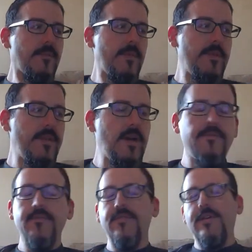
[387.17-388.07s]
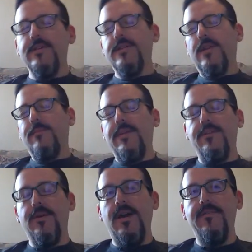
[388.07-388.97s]
be in conversation, I'd be
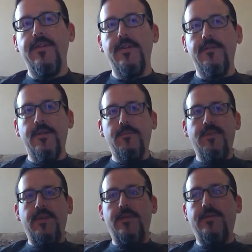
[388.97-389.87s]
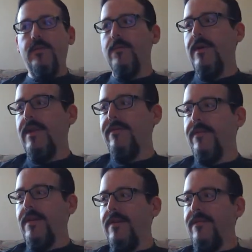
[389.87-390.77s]
driving, I'd be doing
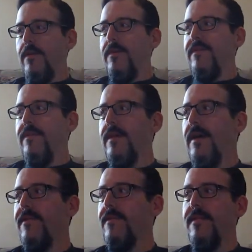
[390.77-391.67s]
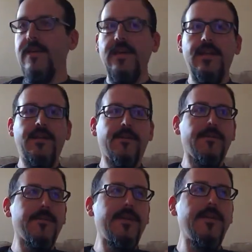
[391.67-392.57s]
whatever. And if I wasn't constantly eating or
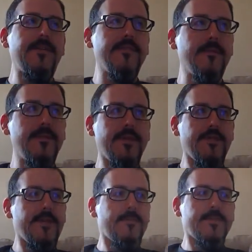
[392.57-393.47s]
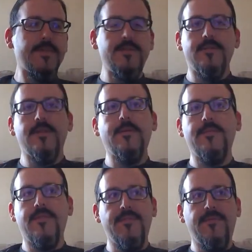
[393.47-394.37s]
drinking something laden with sugar, I
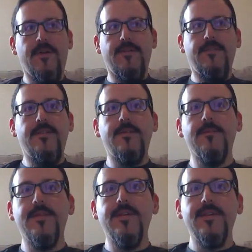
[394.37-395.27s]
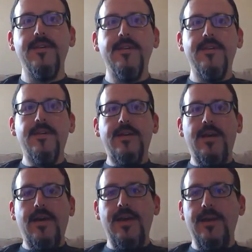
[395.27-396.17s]
would just fall asleep.
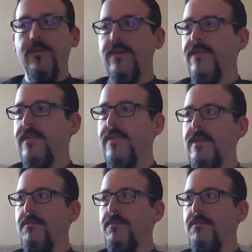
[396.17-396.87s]
And it wasn't the